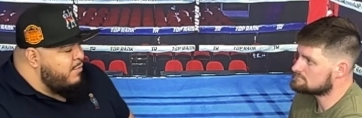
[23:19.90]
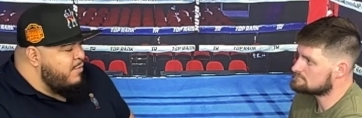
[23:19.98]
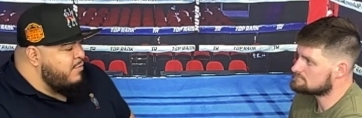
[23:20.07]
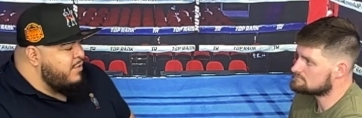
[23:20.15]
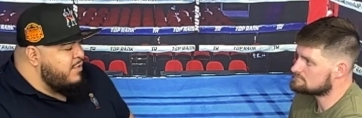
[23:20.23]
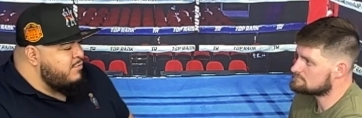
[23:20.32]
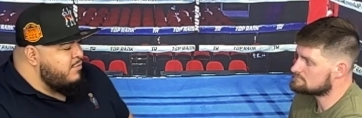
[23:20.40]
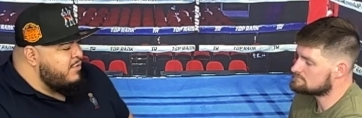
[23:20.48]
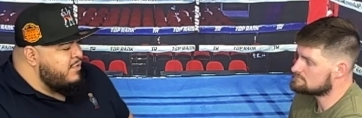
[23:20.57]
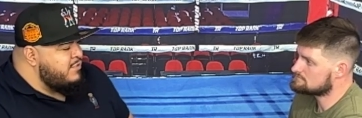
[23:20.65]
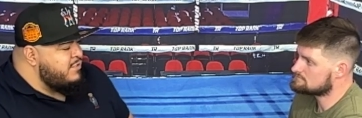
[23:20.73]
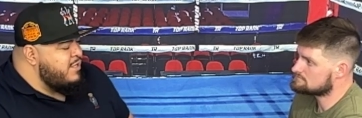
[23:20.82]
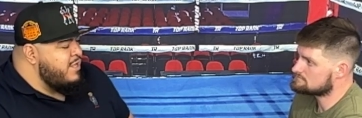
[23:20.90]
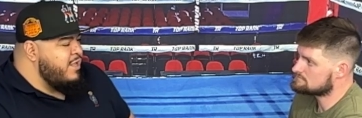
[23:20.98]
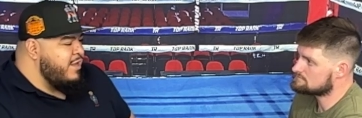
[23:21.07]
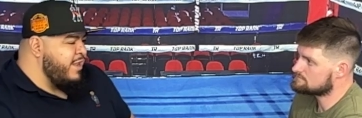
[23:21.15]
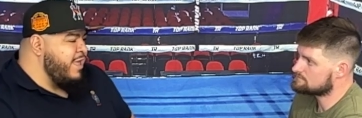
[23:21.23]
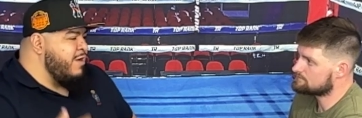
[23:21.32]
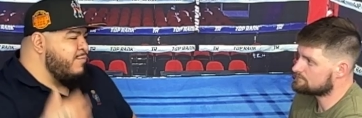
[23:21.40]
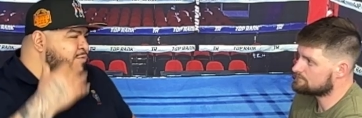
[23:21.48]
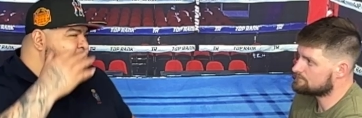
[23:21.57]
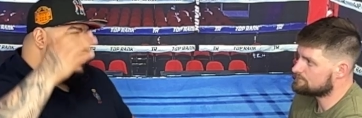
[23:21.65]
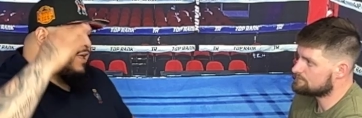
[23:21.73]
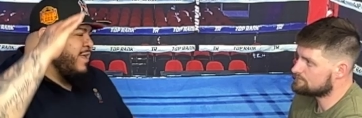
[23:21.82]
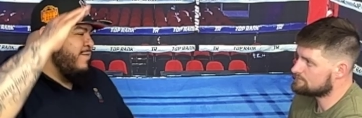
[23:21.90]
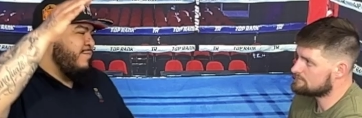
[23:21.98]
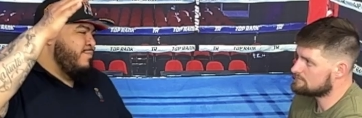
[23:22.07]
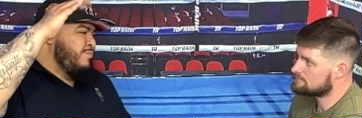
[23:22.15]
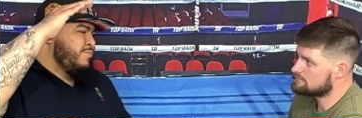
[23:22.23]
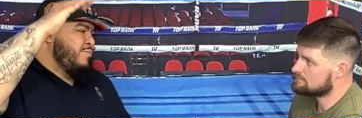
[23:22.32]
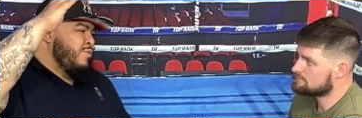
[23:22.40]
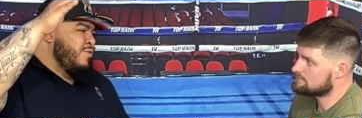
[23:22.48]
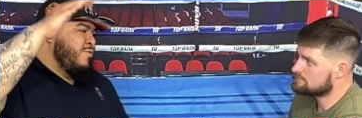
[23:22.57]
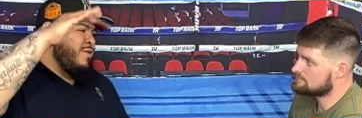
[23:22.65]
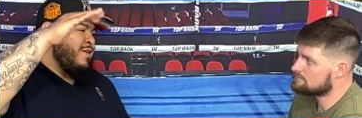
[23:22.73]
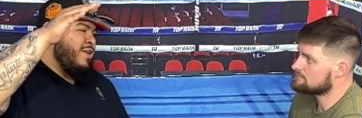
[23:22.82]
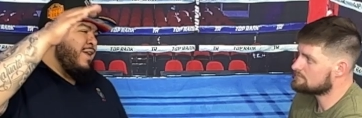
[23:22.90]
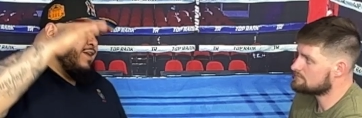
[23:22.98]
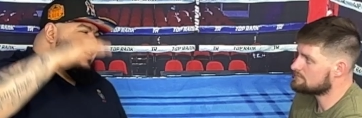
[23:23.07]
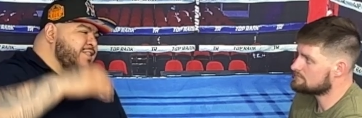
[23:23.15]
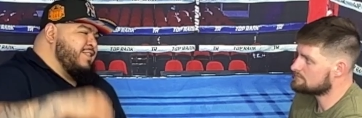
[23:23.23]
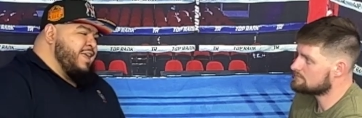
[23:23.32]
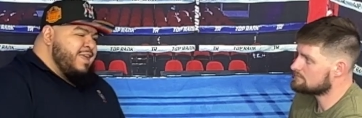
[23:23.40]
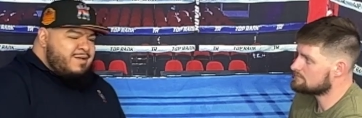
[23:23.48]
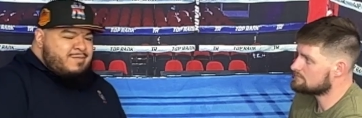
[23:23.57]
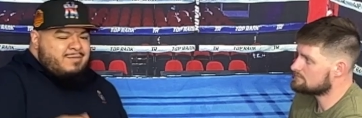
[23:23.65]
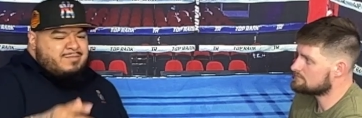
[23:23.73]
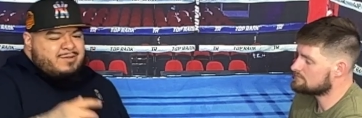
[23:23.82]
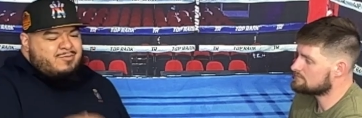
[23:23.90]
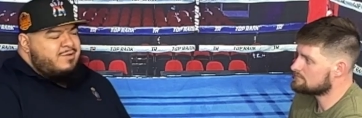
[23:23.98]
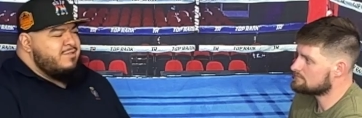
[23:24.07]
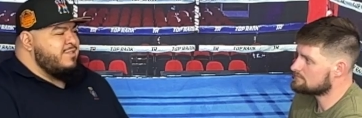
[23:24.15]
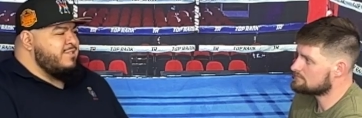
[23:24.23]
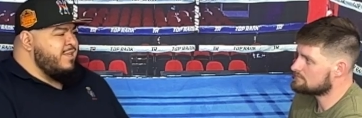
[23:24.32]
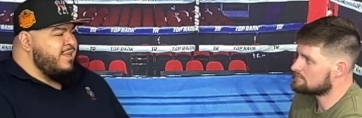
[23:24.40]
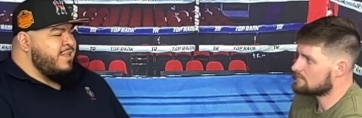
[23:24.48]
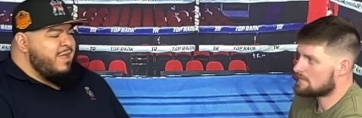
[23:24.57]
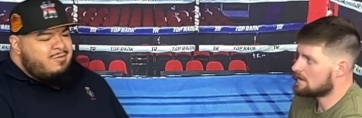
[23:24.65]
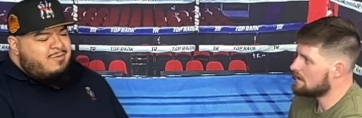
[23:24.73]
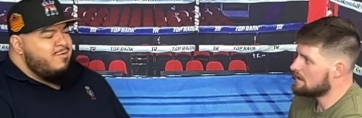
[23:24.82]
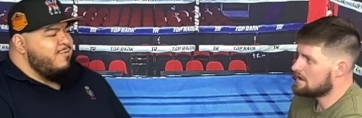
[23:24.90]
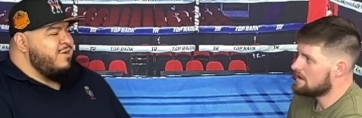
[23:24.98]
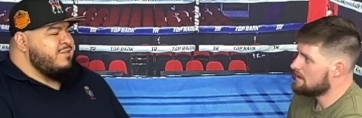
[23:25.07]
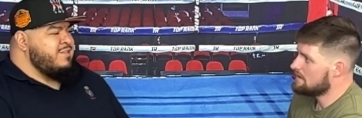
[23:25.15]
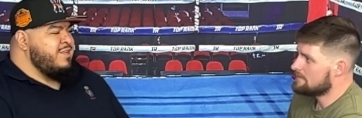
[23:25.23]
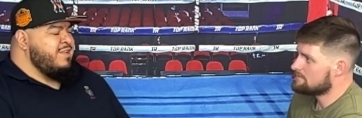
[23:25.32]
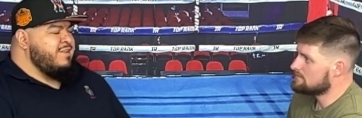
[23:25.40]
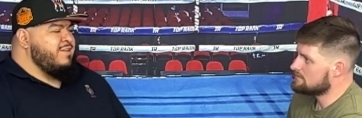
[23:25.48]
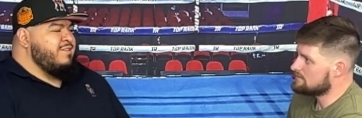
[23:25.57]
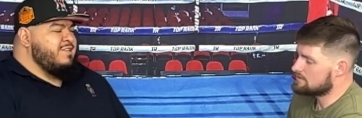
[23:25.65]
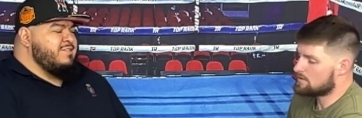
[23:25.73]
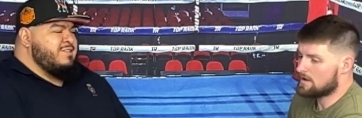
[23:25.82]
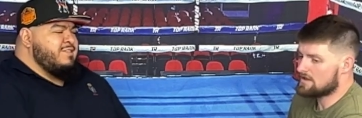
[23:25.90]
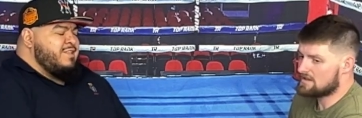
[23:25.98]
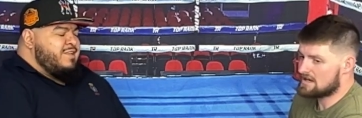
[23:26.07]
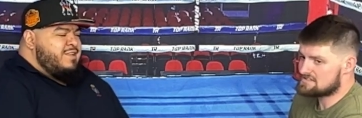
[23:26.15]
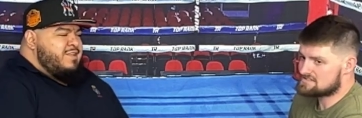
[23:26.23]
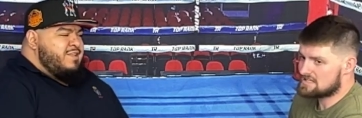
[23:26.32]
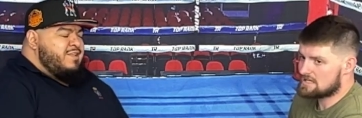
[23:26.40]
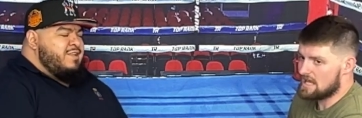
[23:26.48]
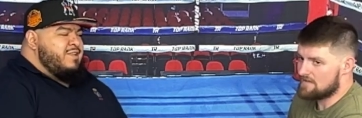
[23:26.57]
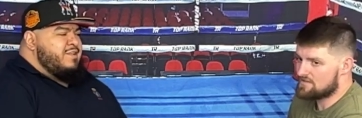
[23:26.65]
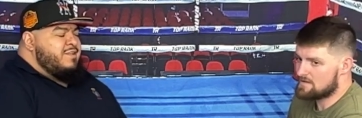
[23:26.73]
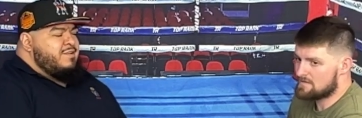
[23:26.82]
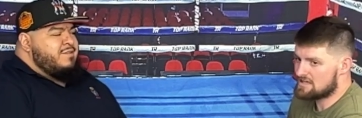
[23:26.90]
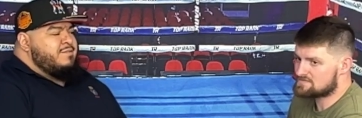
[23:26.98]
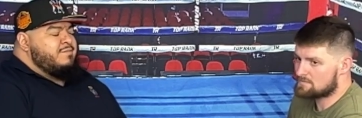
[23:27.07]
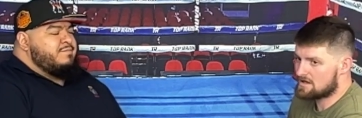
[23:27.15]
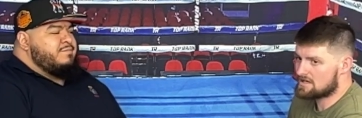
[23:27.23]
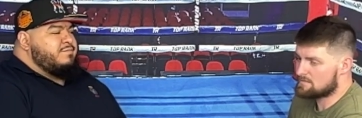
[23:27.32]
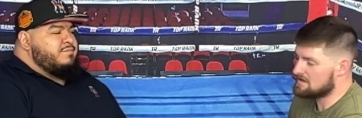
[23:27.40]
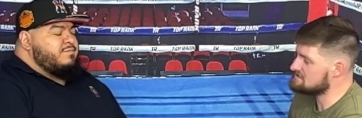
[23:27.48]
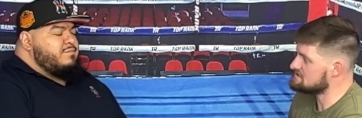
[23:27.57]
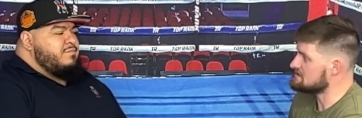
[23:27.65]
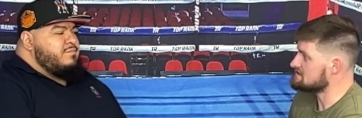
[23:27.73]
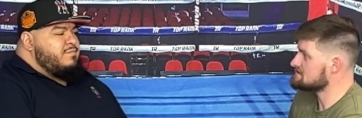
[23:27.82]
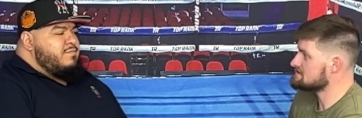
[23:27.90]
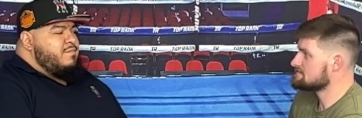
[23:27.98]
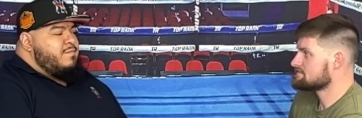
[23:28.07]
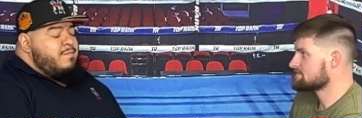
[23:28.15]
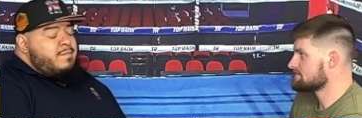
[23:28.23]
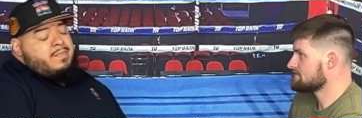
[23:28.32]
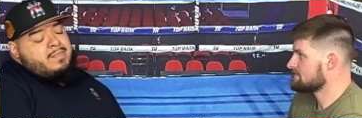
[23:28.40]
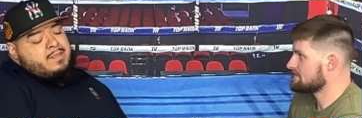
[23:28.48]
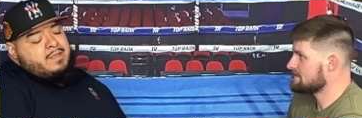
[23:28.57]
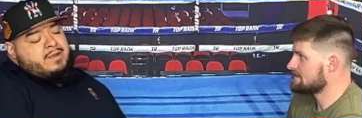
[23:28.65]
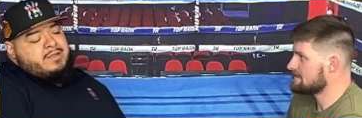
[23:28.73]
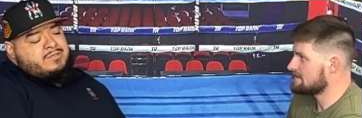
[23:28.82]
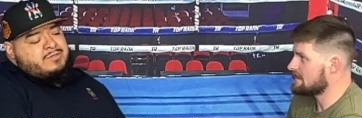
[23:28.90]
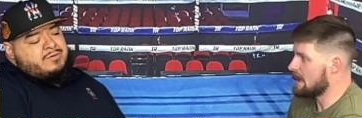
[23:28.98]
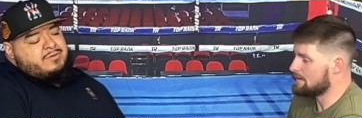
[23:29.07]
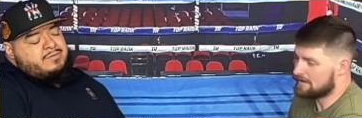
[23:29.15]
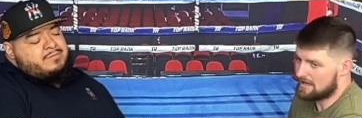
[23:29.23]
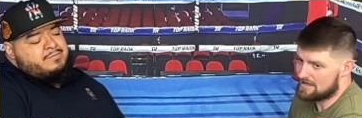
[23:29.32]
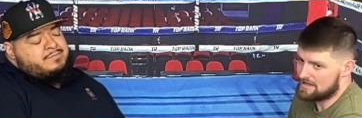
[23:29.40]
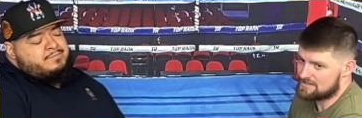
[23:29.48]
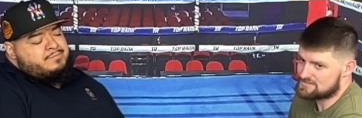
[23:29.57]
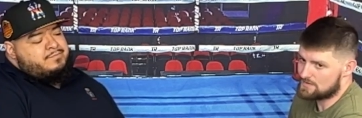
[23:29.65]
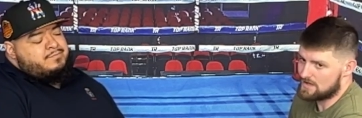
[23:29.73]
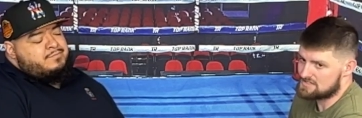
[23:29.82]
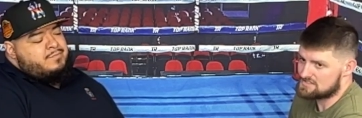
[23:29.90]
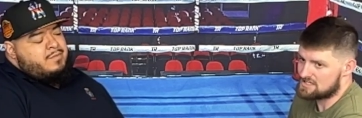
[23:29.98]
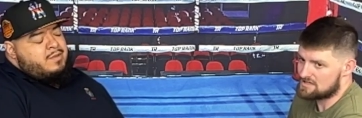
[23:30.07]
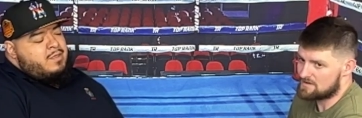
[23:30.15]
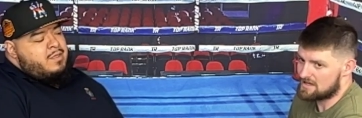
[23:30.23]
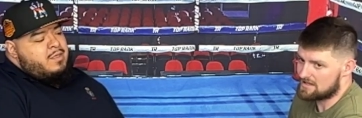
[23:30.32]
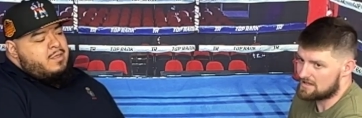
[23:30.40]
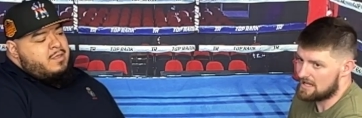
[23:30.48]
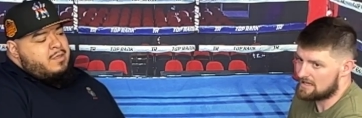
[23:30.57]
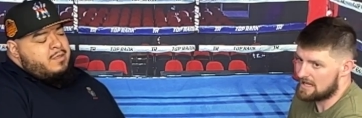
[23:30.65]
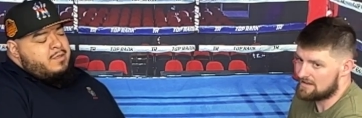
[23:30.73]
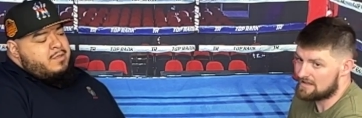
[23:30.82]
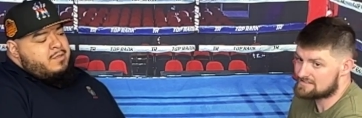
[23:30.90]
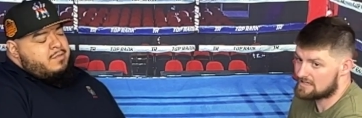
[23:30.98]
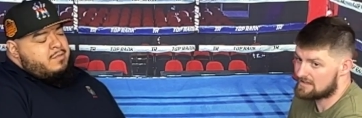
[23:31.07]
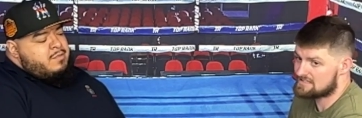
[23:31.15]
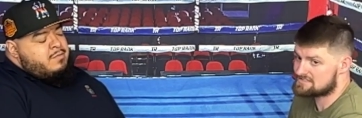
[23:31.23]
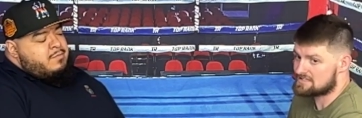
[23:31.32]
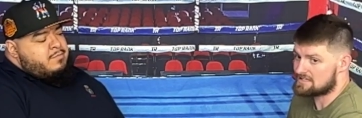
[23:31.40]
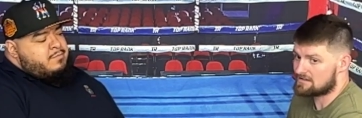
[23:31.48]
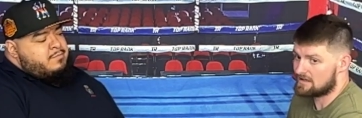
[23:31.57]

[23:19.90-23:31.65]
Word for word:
Speaker 1: Who this? Who this? Now I'm on that point where like, damn, I'm the ones that saying I don't want to watch that. You know.
Speaker 2: The way that I see, it, if it makes money, it makes sense. That's true. I mean, that's how I see it, man, and and that's how they see it.